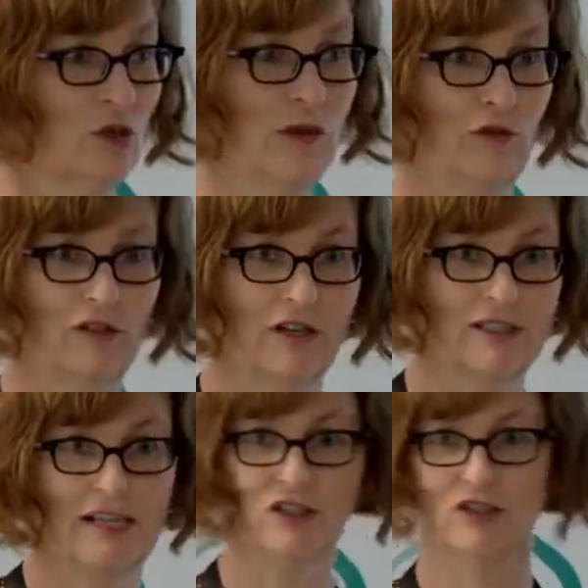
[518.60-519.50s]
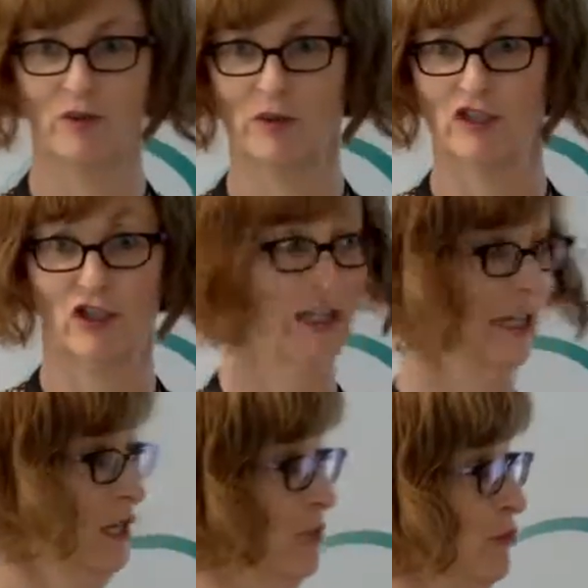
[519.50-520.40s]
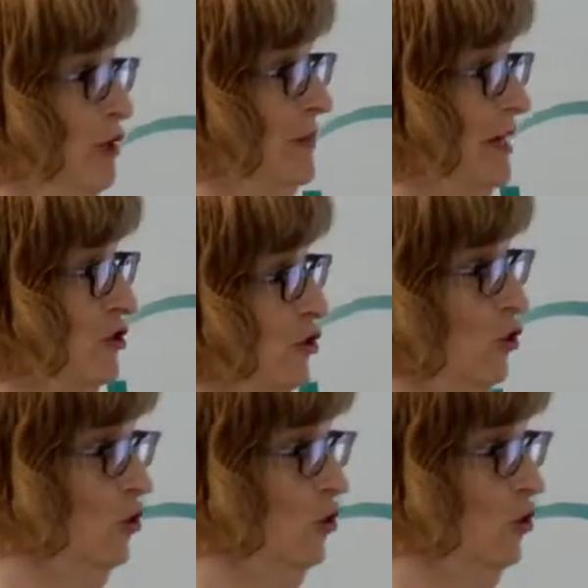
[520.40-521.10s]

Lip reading: to other organisations, which is pretty much